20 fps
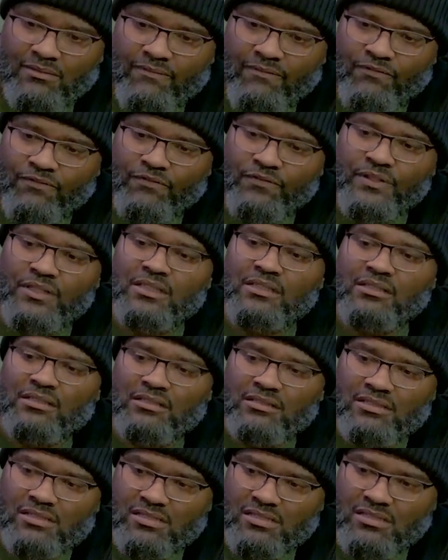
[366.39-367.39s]

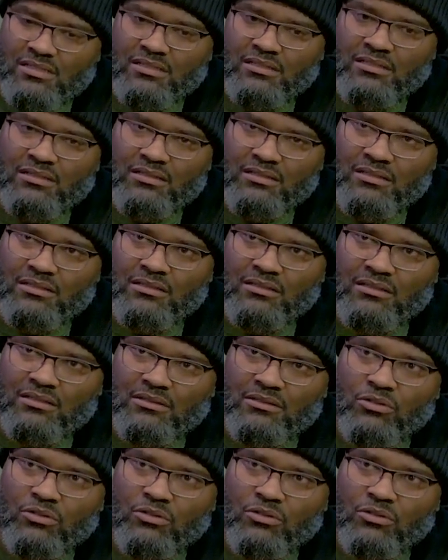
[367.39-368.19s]
feeds the